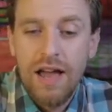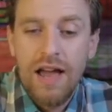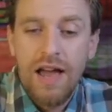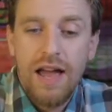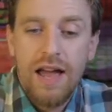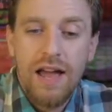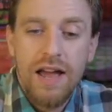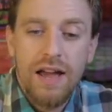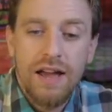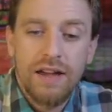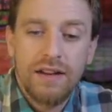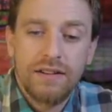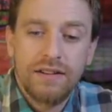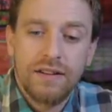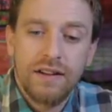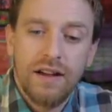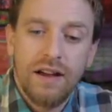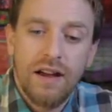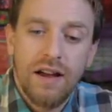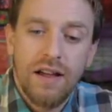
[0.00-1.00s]
and
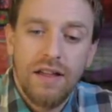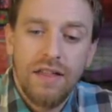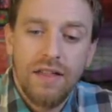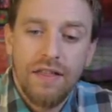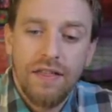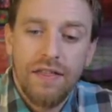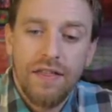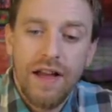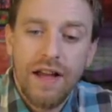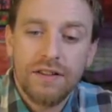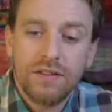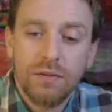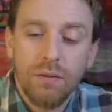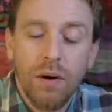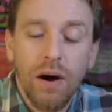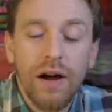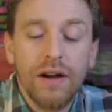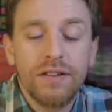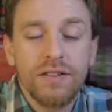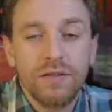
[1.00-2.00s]
that's
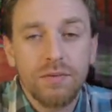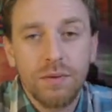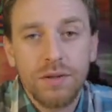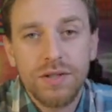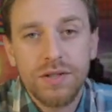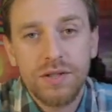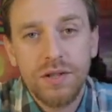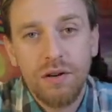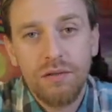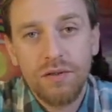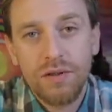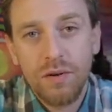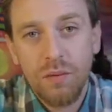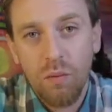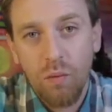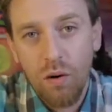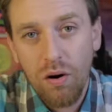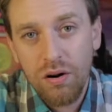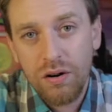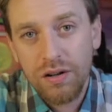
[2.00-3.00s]
why I switched over to
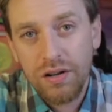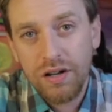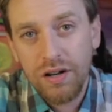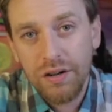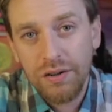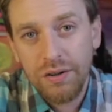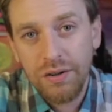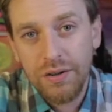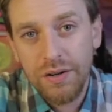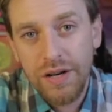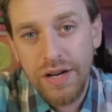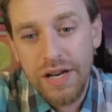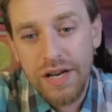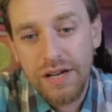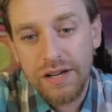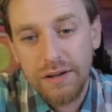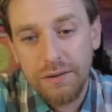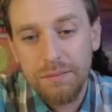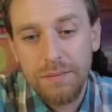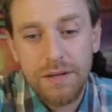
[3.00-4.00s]
watercolor and
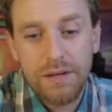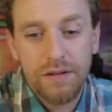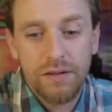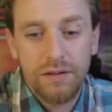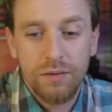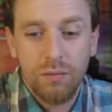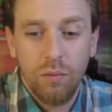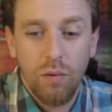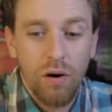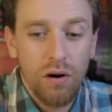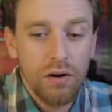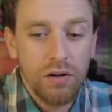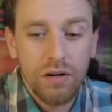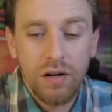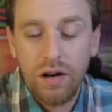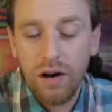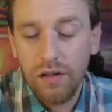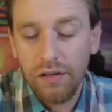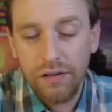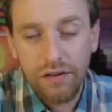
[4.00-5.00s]
ink, because
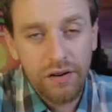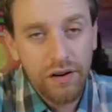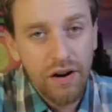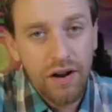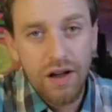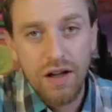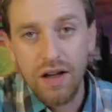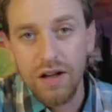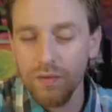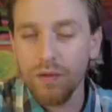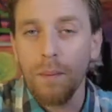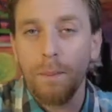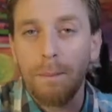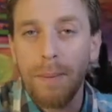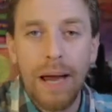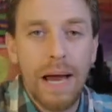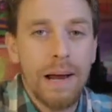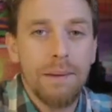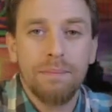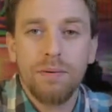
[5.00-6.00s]
watercolor, the
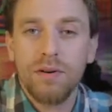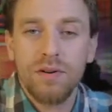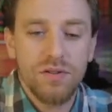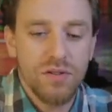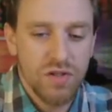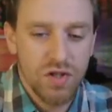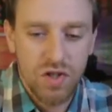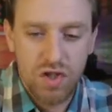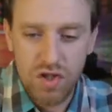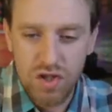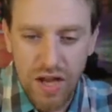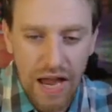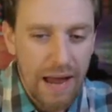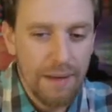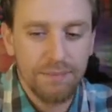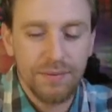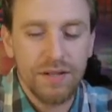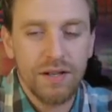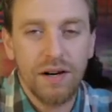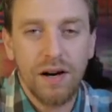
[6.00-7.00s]
paper
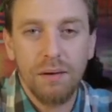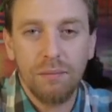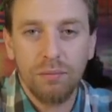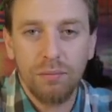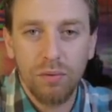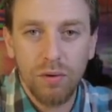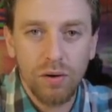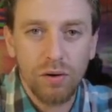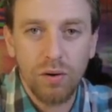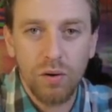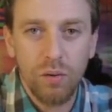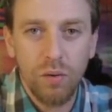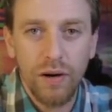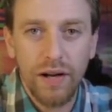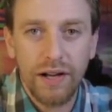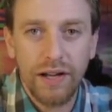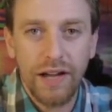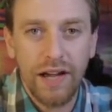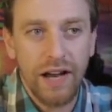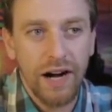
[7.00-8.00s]
saps it up real
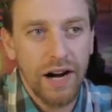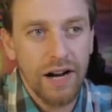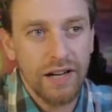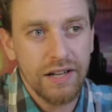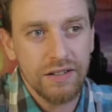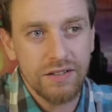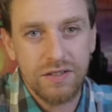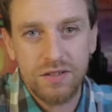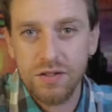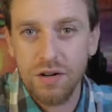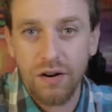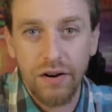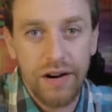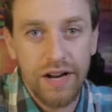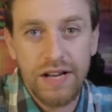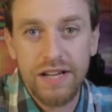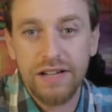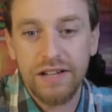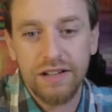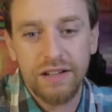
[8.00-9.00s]
quick and I can start
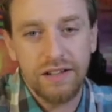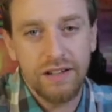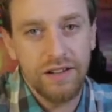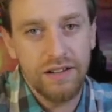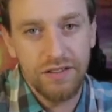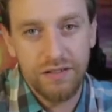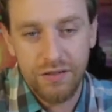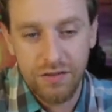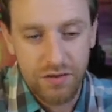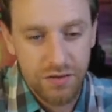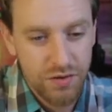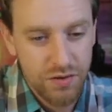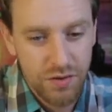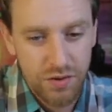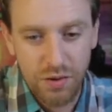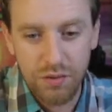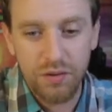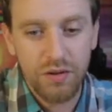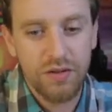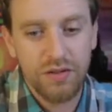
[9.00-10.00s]
inking as
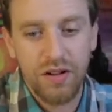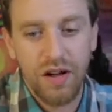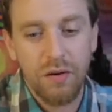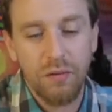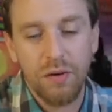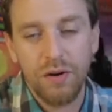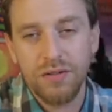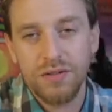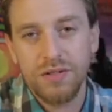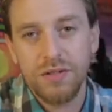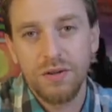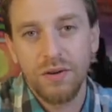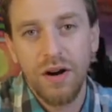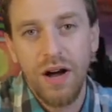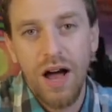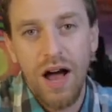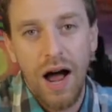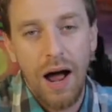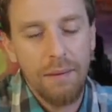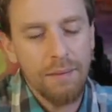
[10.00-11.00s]
soon as I want to.
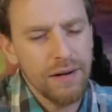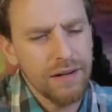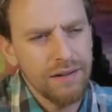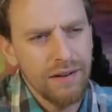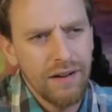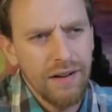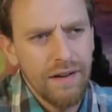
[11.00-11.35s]
I mean,